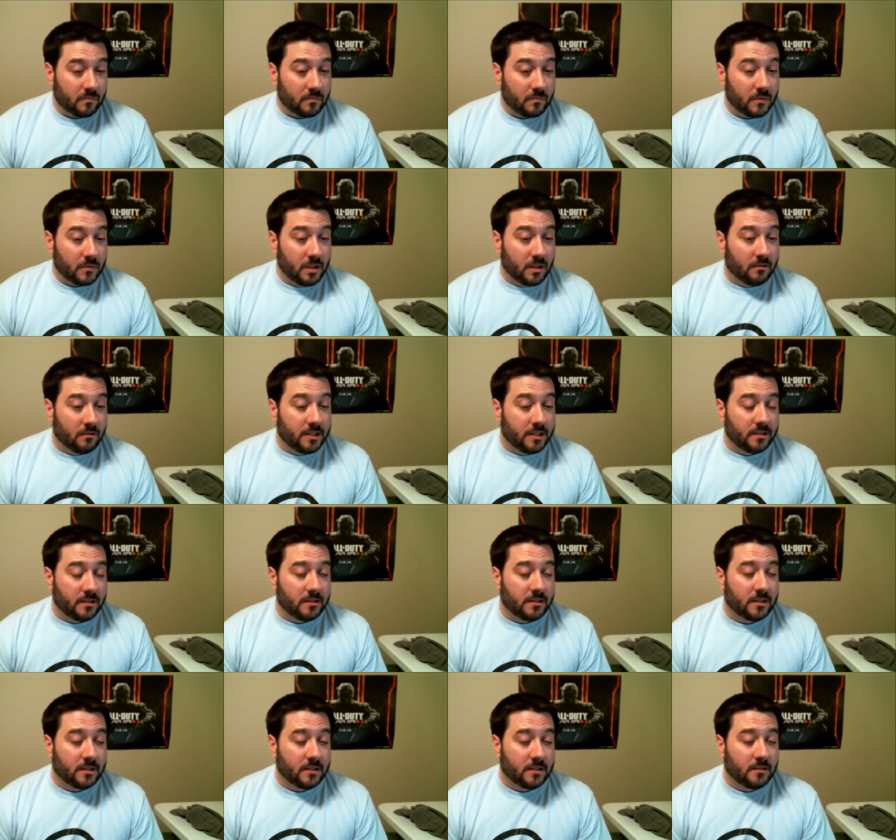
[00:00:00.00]
you know,
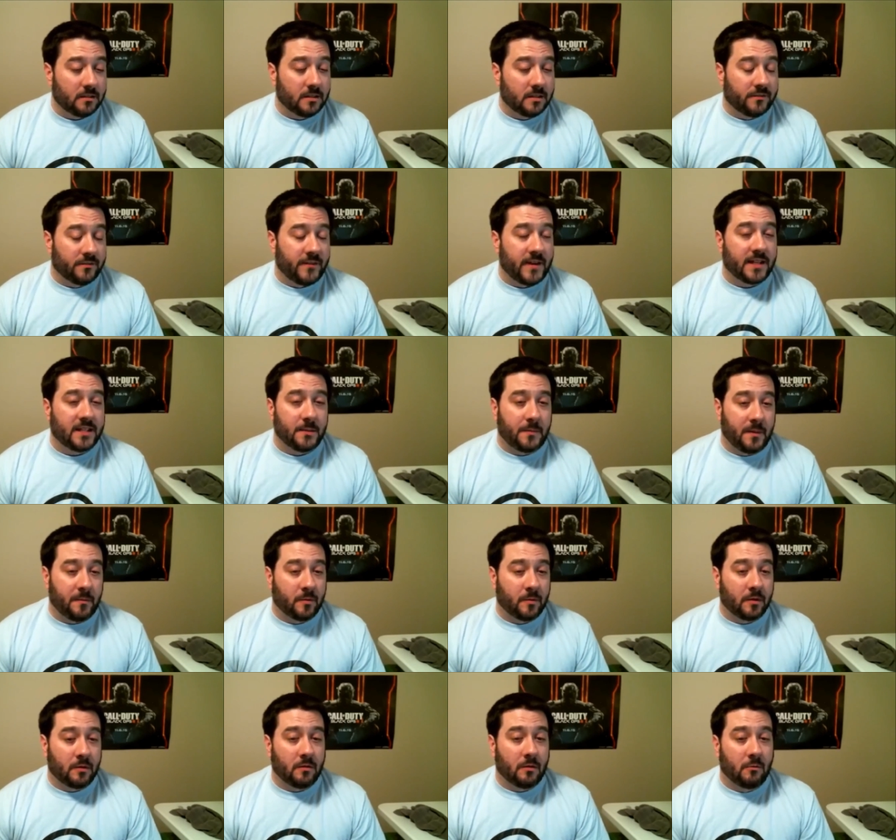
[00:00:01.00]
the fact that people
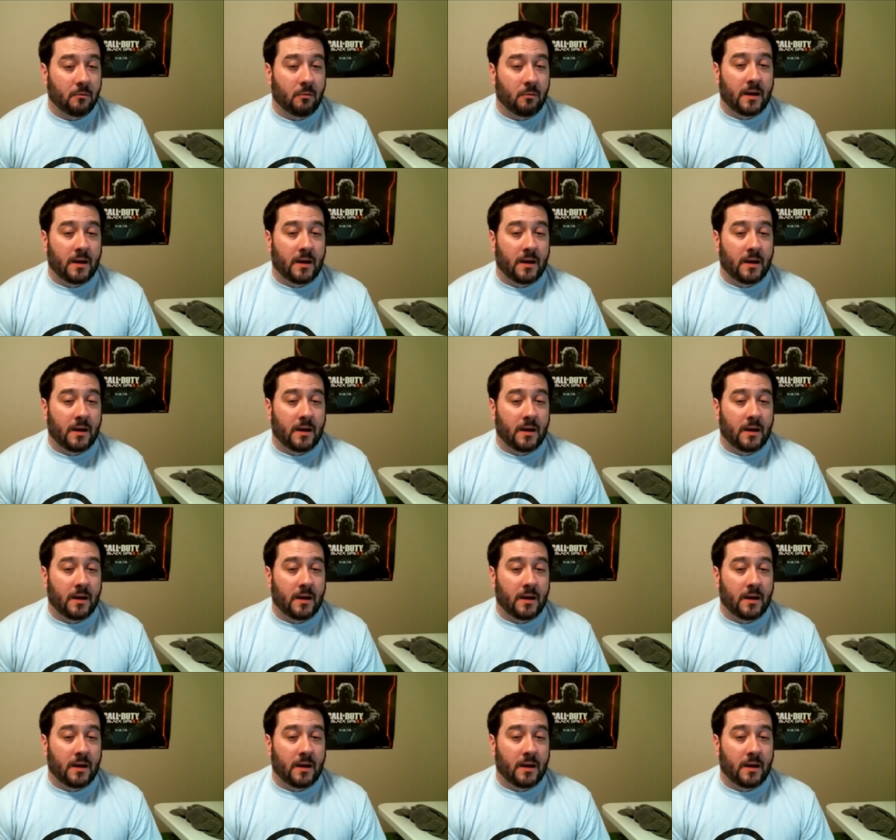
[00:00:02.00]
are going, well,